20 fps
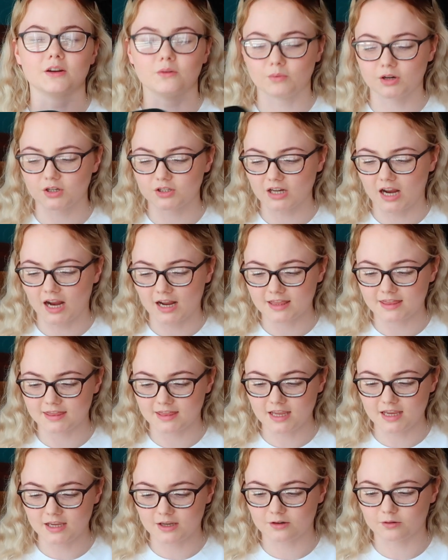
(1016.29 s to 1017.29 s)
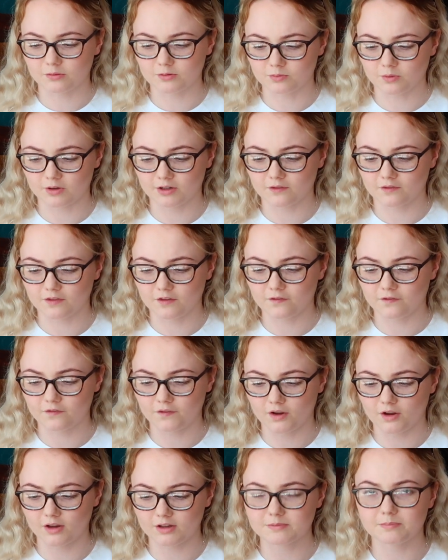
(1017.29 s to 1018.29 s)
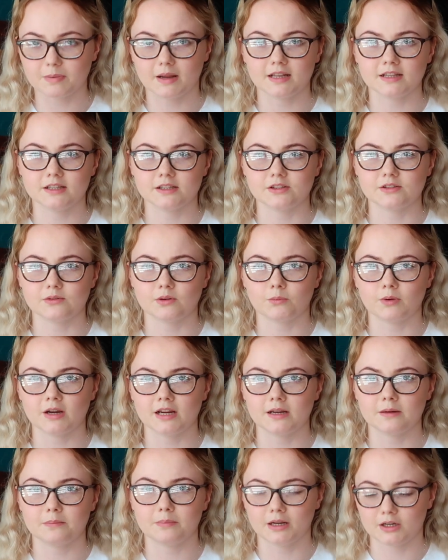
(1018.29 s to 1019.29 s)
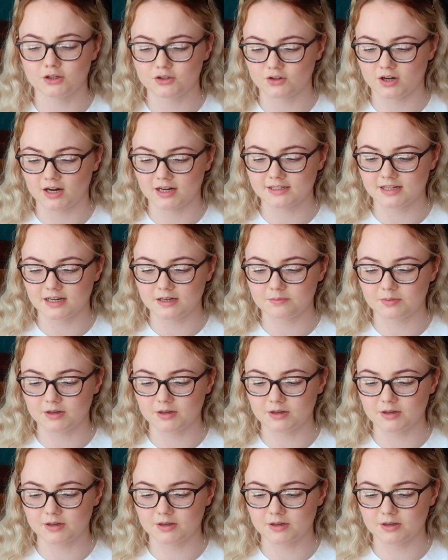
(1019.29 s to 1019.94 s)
which I think was one of the first pins we pin traded,